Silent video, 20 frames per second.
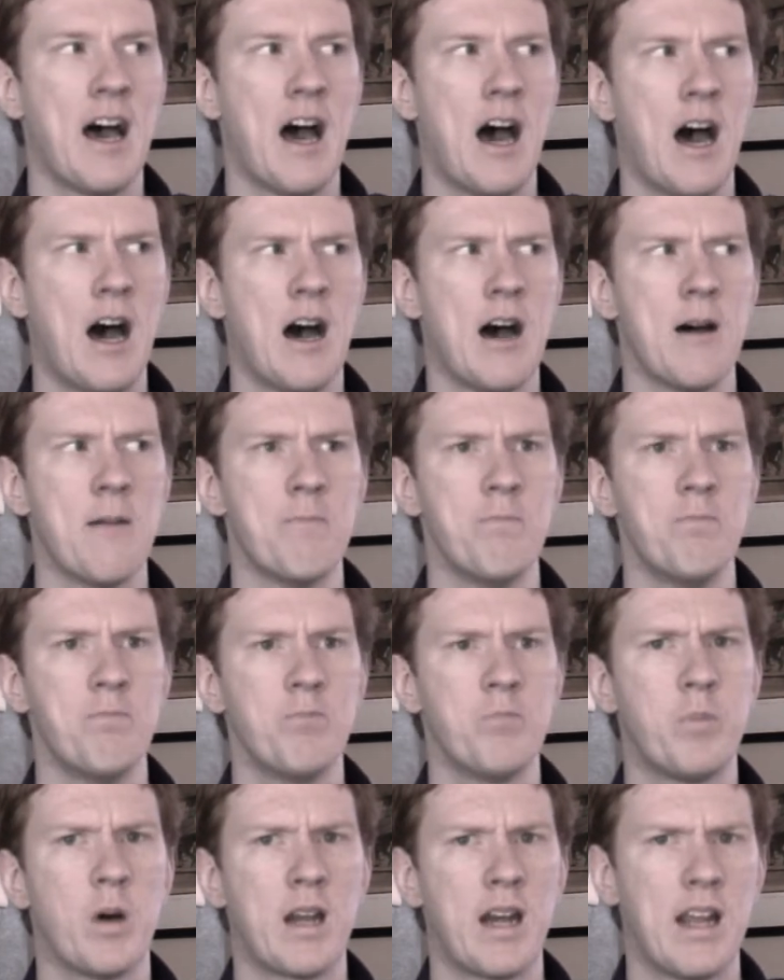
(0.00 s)

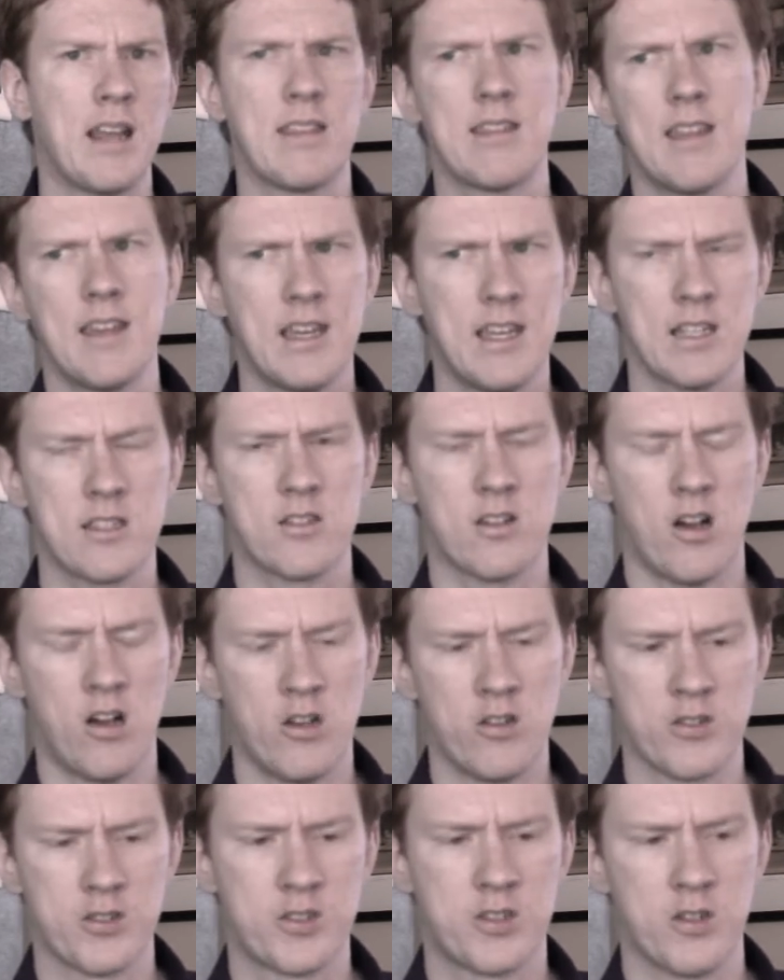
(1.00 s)
But I think it's
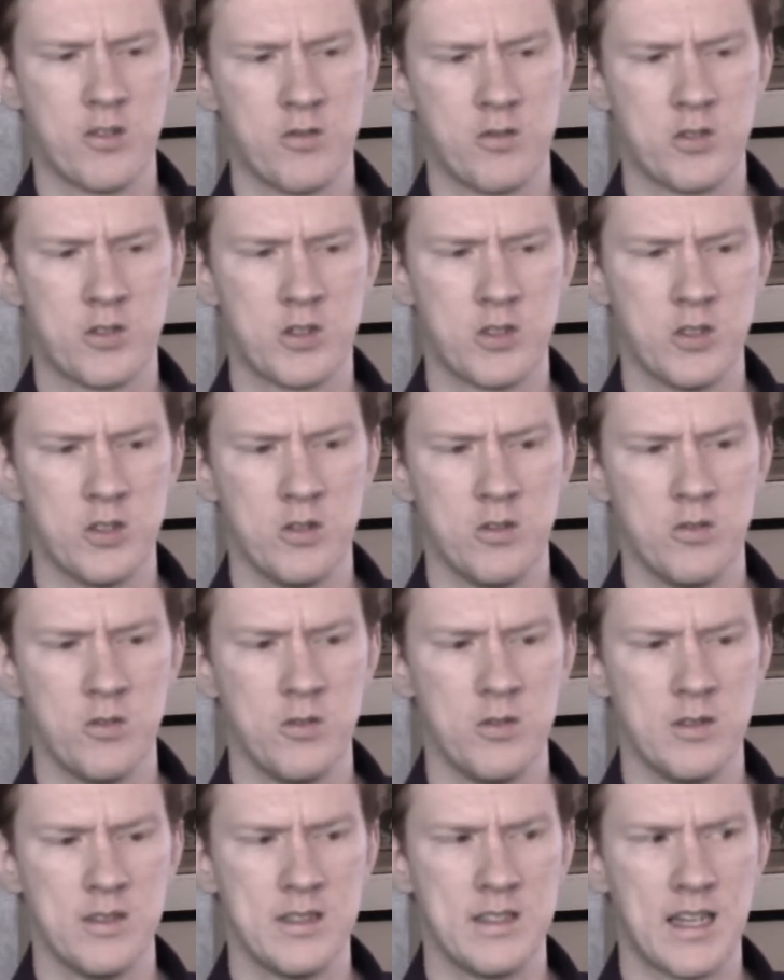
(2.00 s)
also true
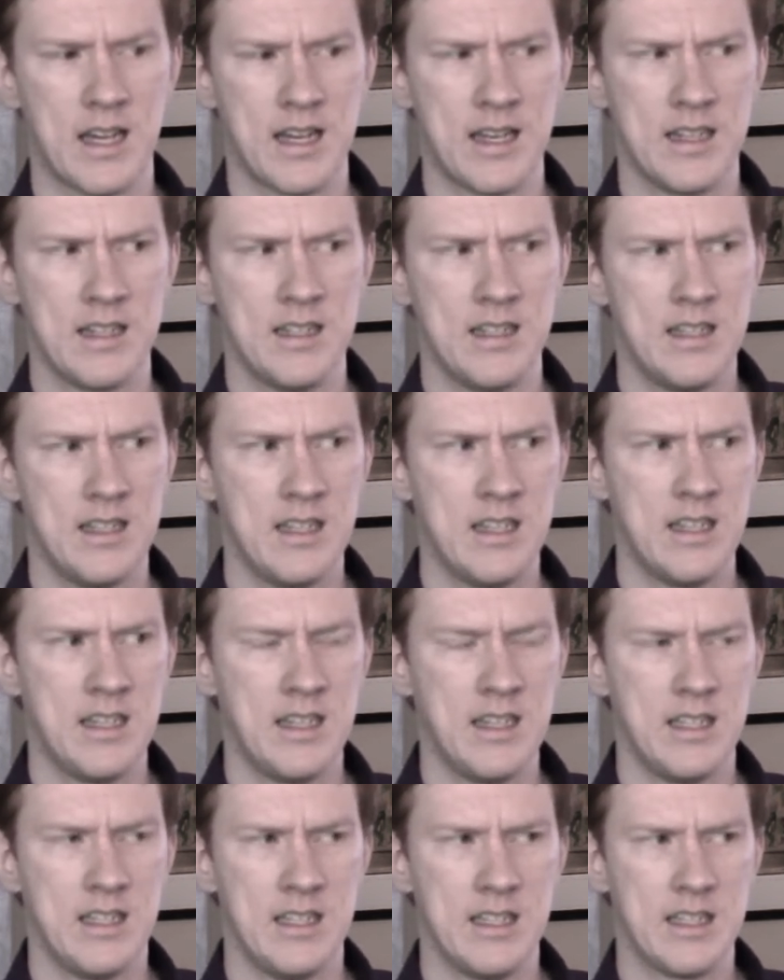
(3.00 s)
that
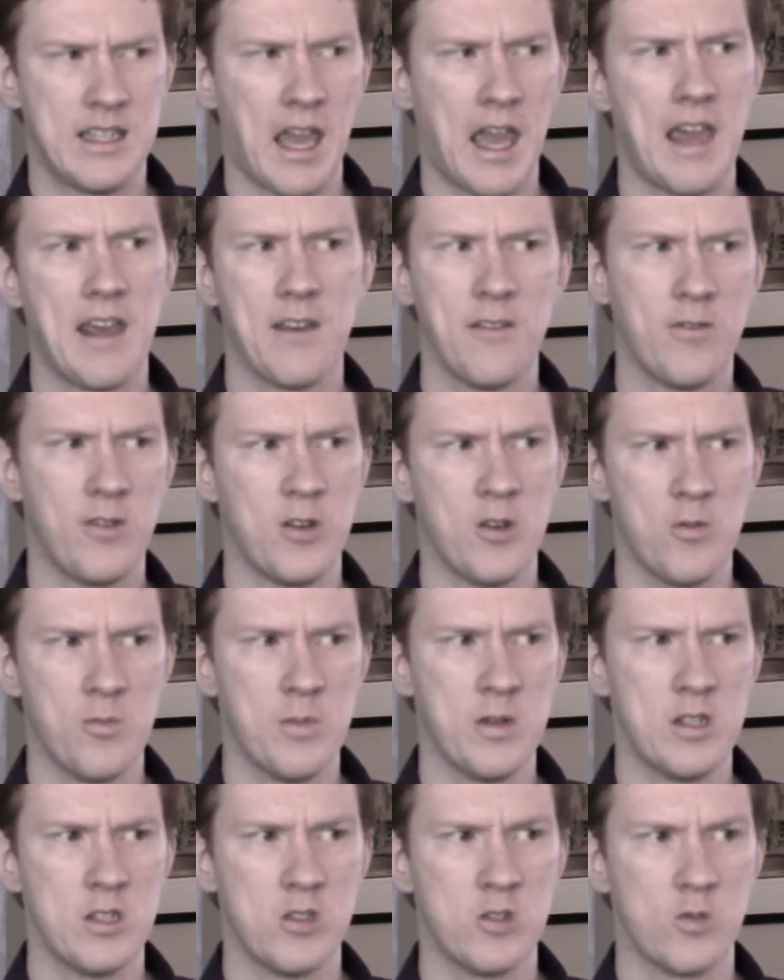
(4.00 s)
he gave
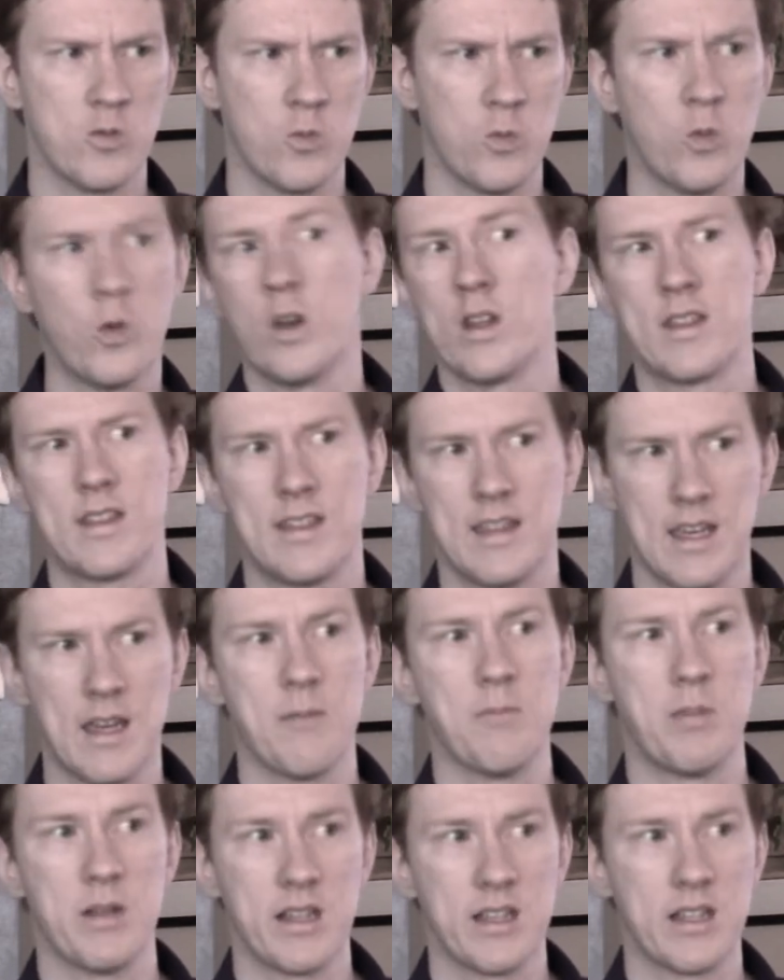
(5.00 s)
humans with the
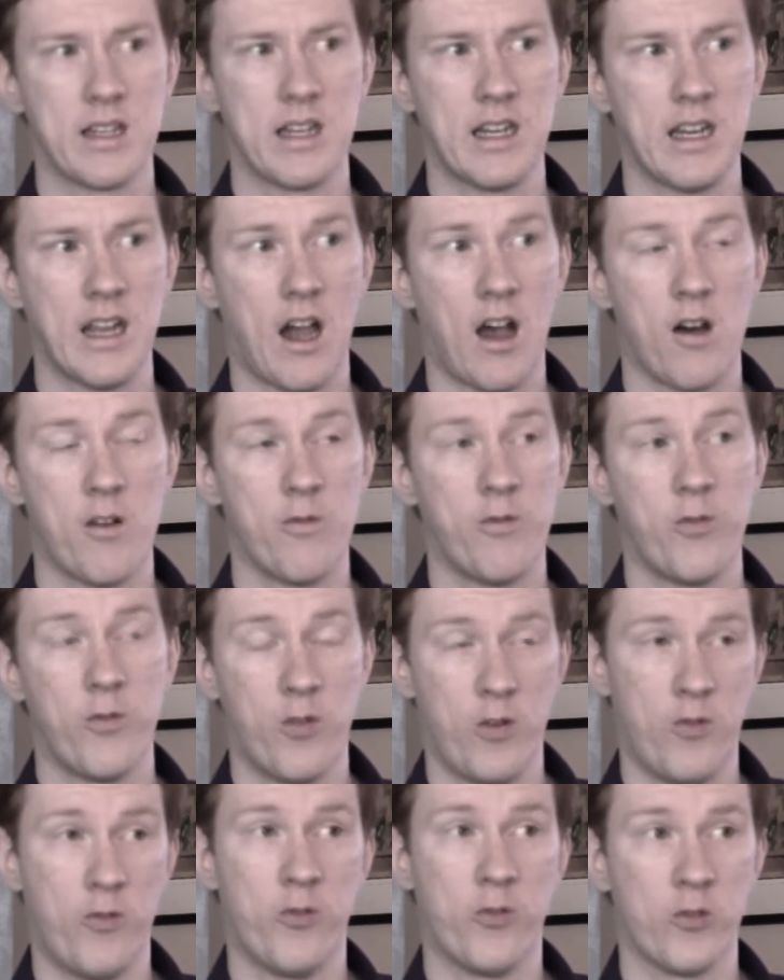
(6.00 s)
ability of
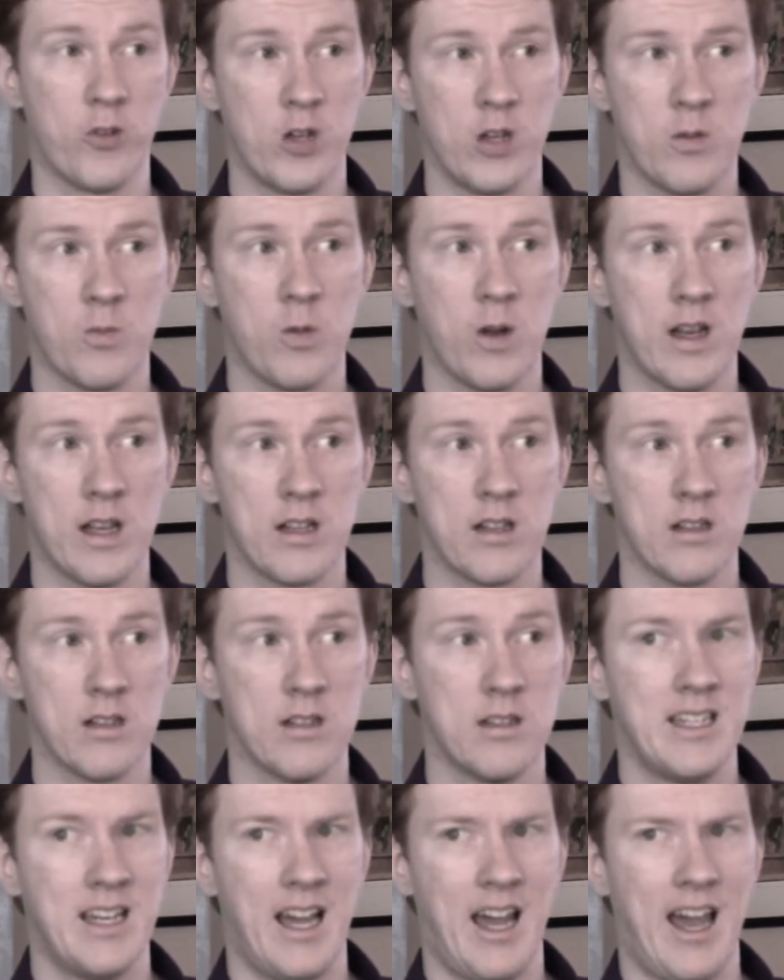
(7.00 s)
free will.
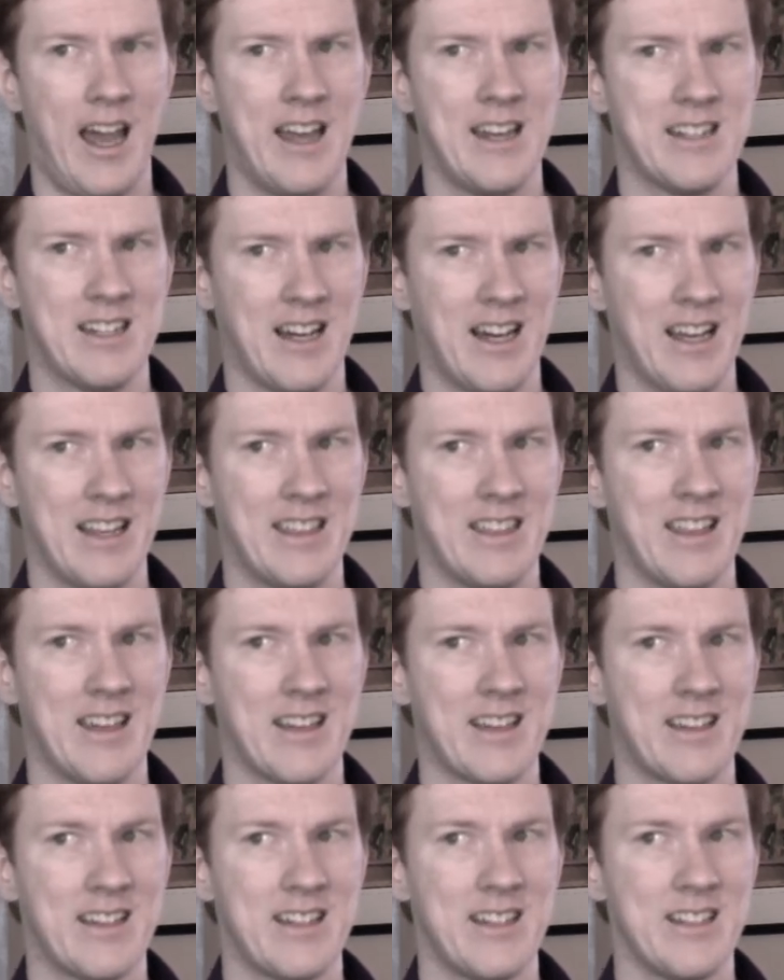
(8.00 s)
And I
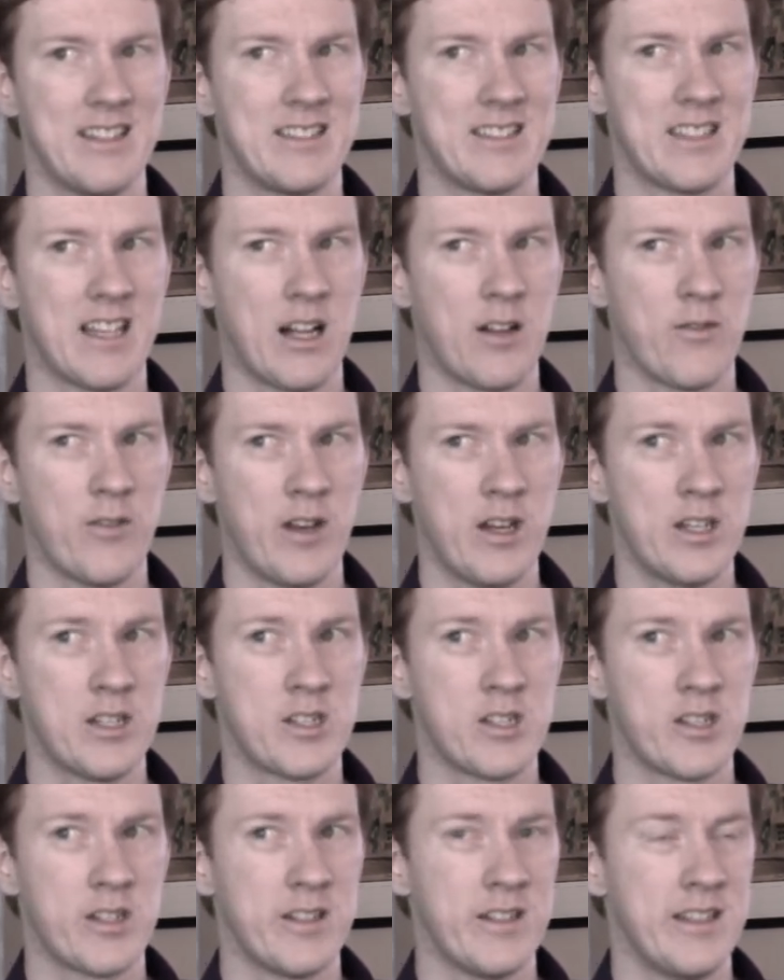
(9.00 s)
think
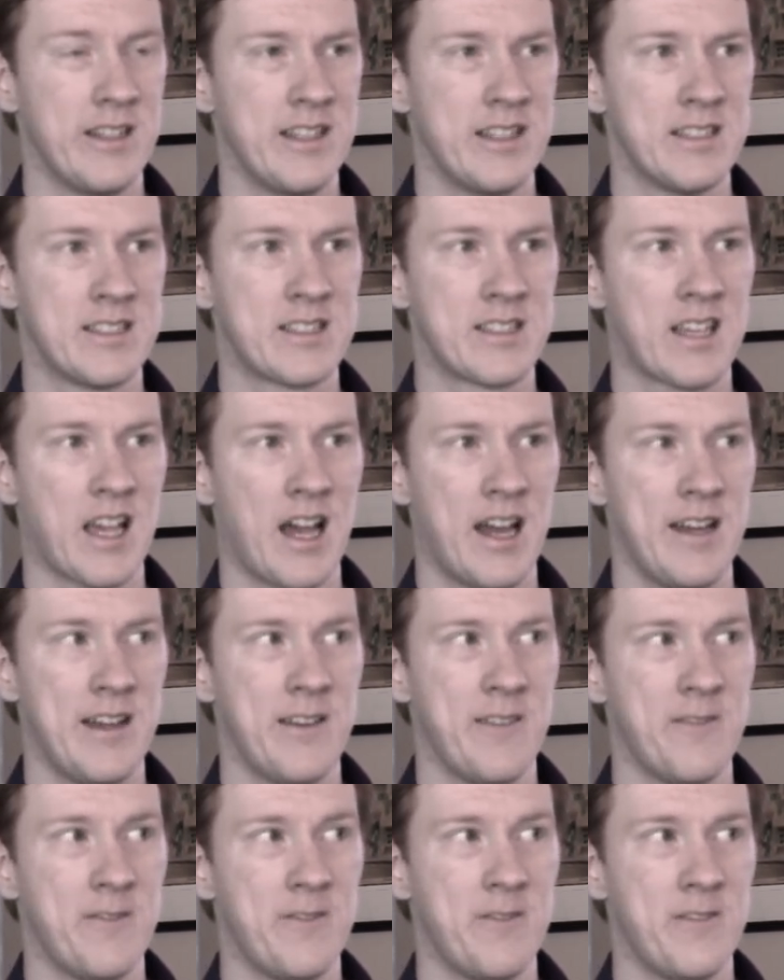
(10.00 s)
salvation is kind
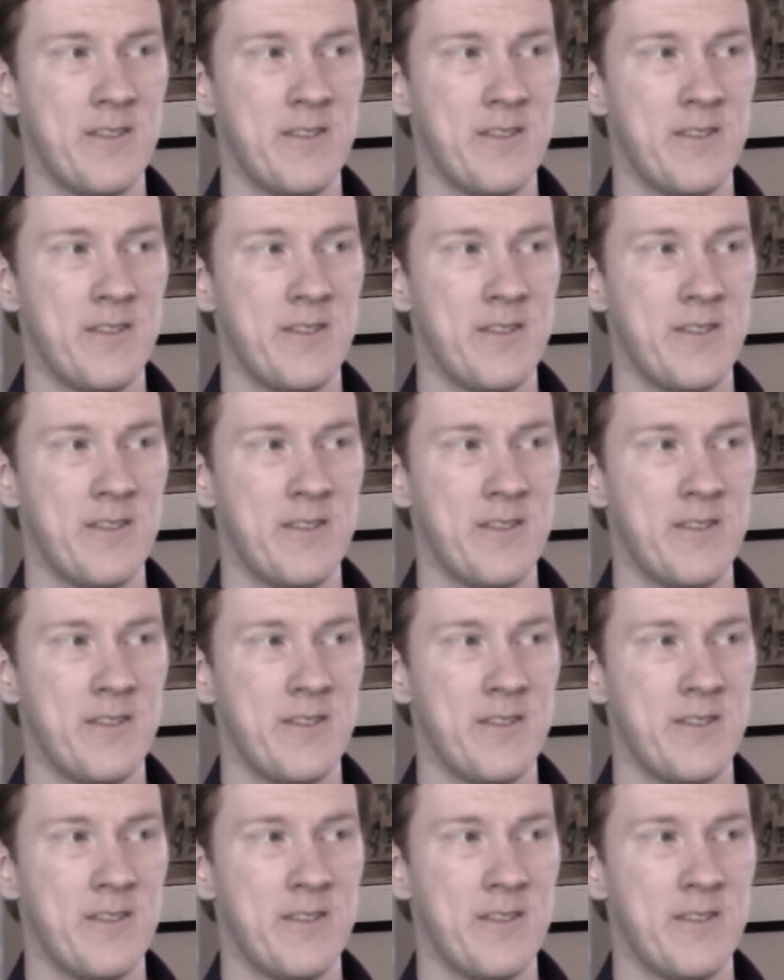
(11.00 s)
of